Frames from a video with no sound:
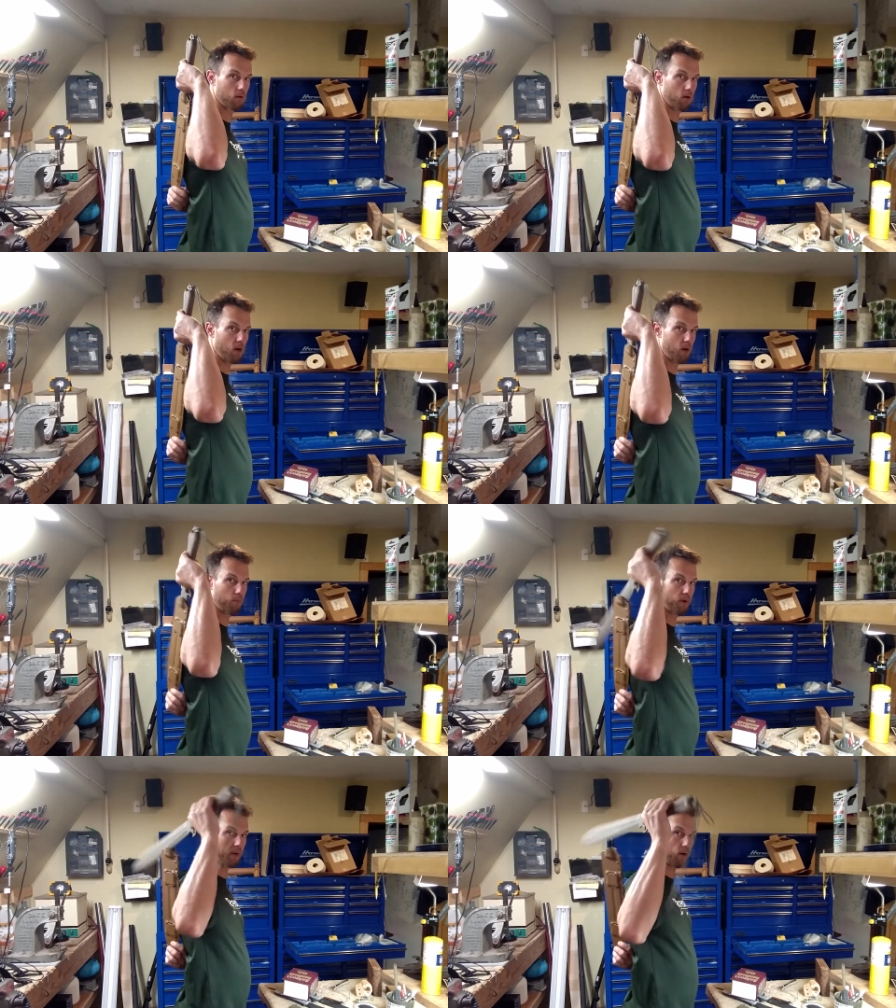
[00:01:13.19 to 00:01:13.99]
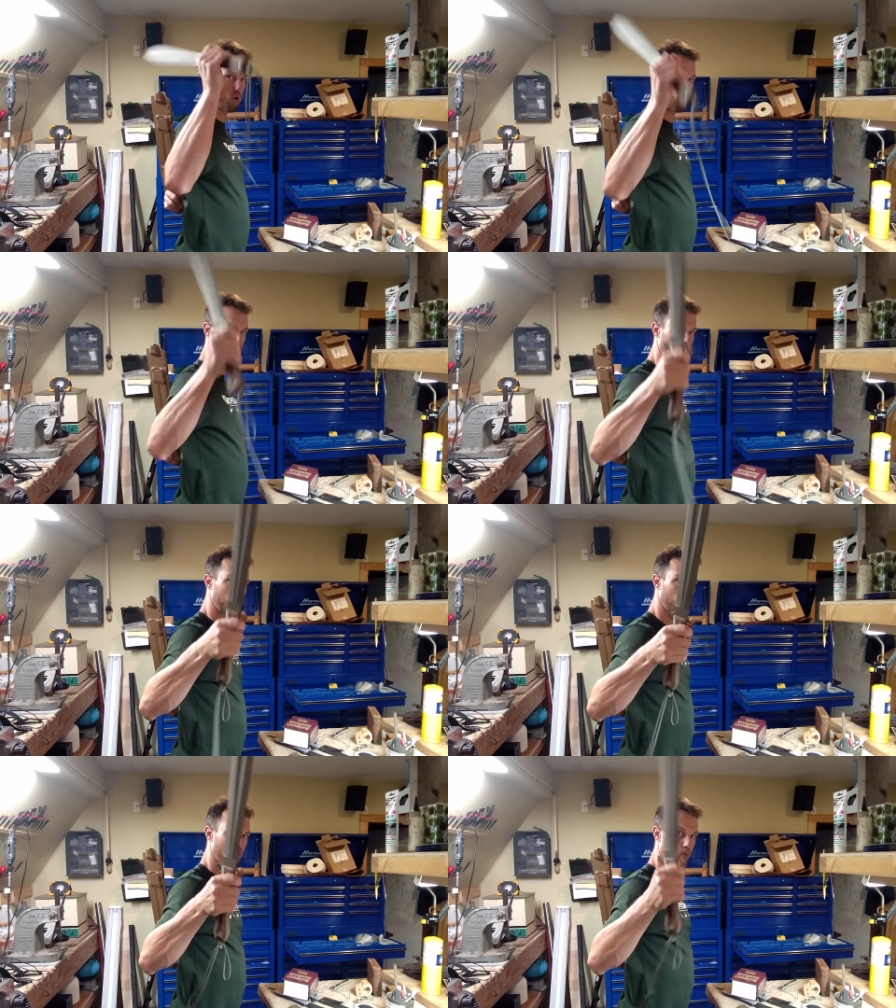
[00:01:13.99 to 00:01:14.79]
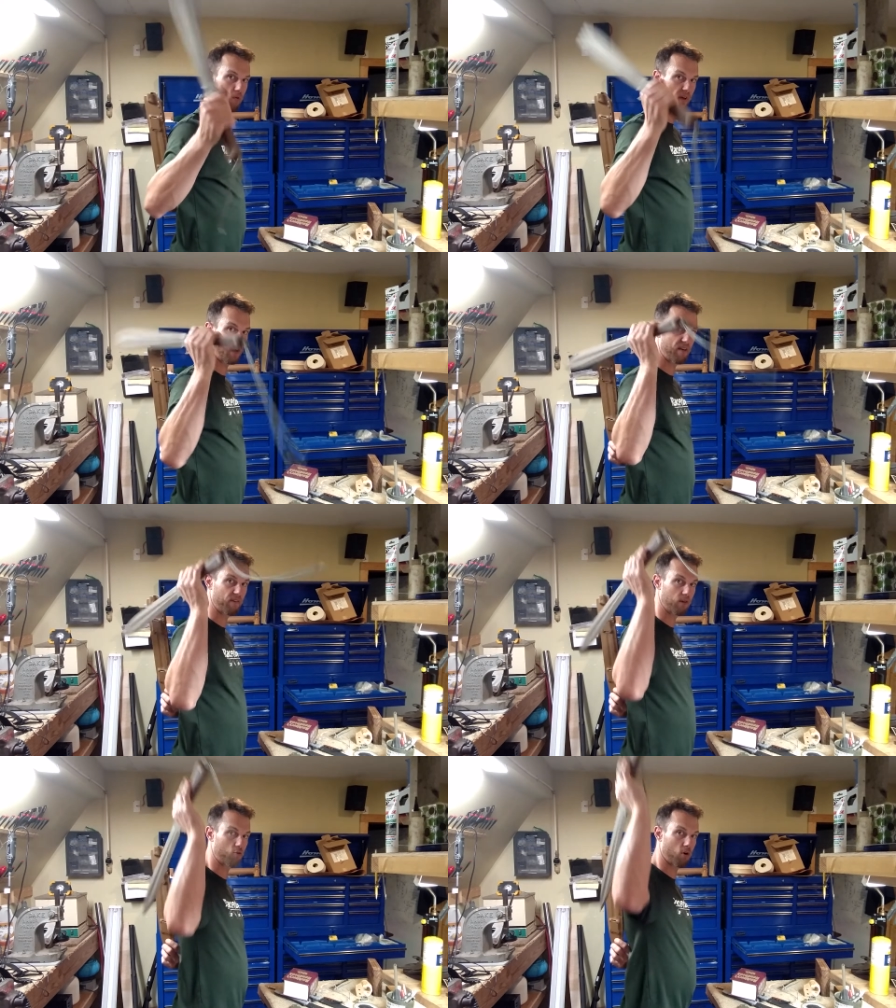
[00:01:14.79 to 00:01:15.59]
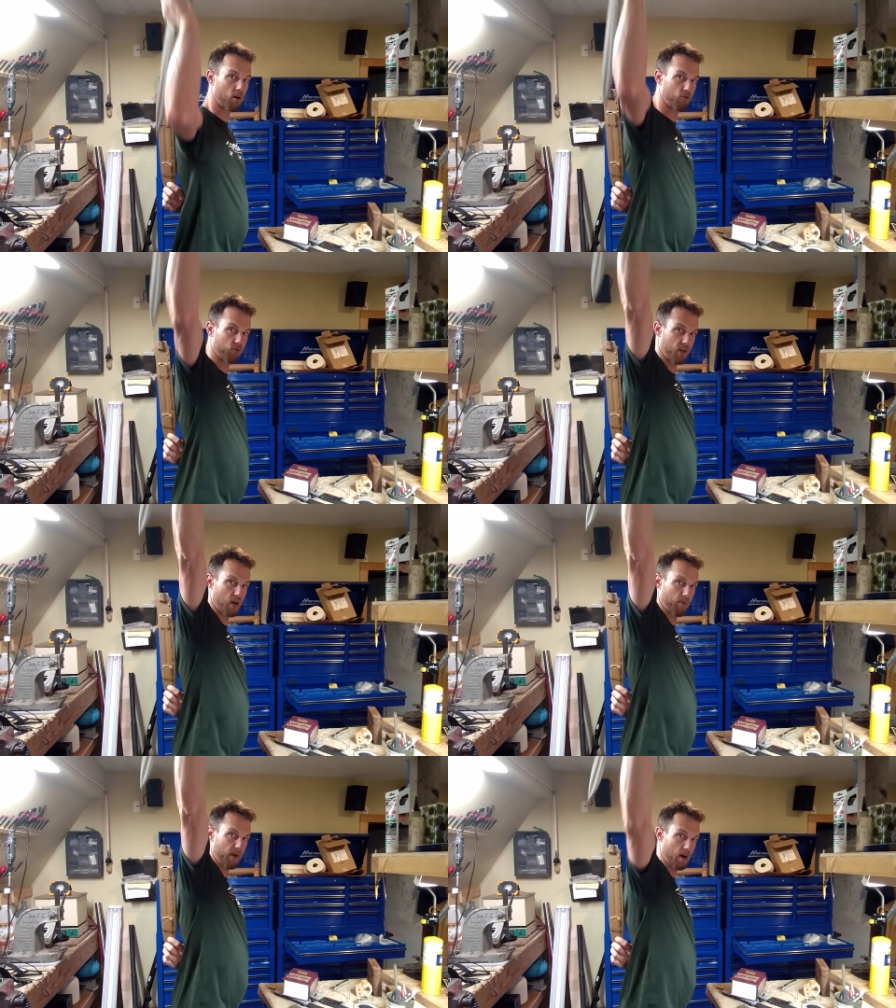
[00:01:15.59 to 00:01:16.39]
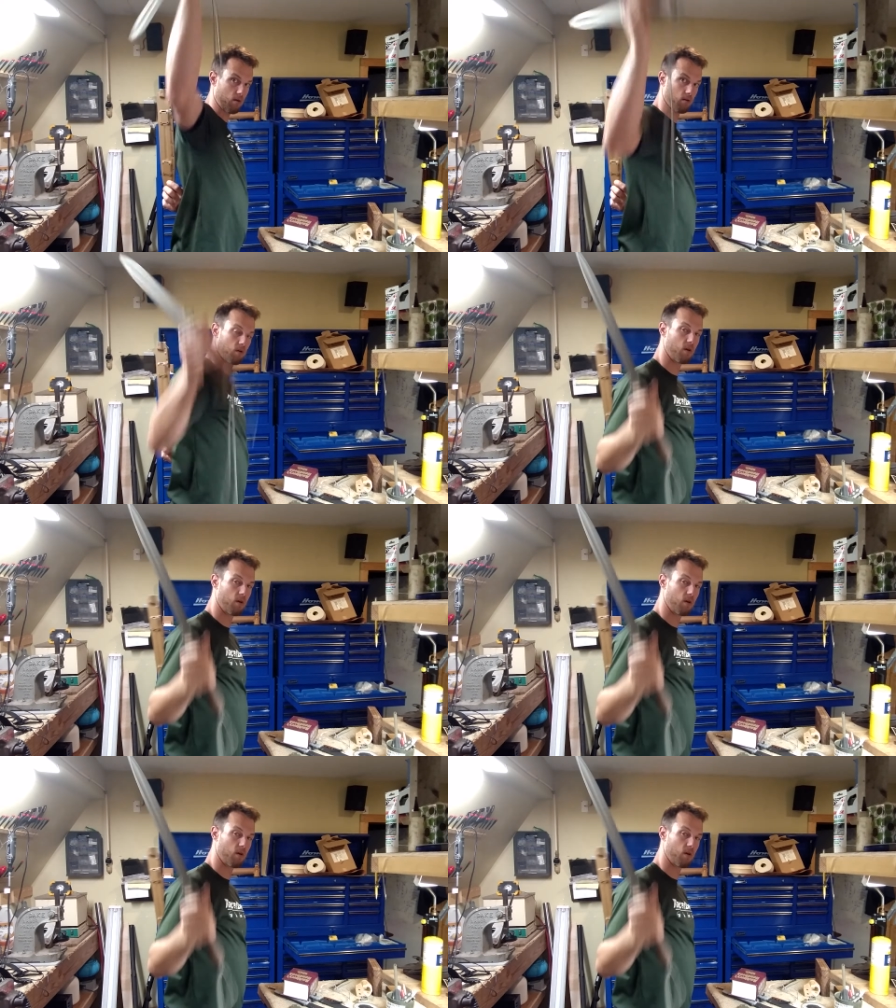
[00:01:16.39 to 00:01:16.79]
up and over, without having to draw straight up and out.